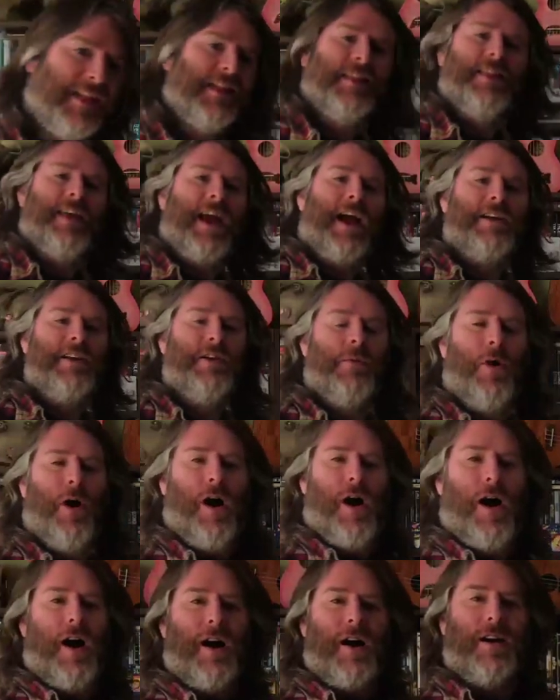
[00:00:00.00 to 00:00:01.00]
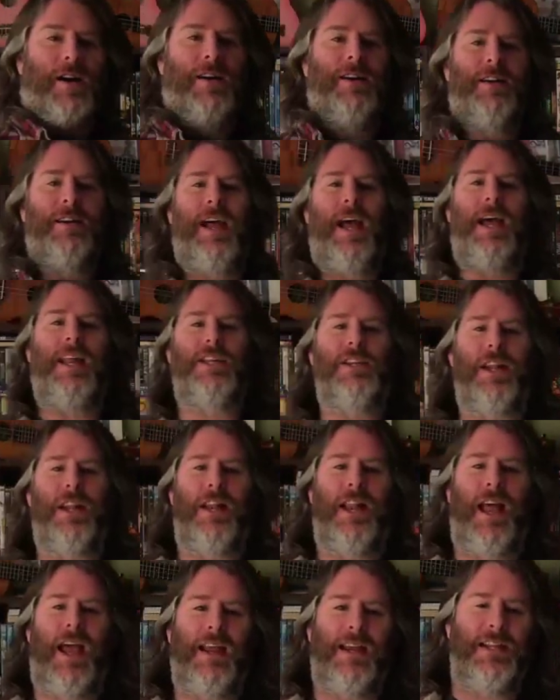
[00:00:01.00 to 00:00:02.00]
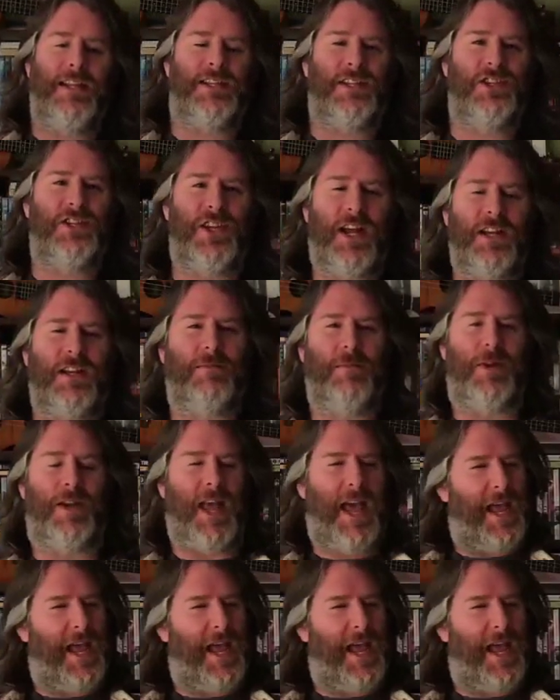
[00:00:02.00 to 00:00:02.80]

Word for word: There you are, ladies and gentlemen.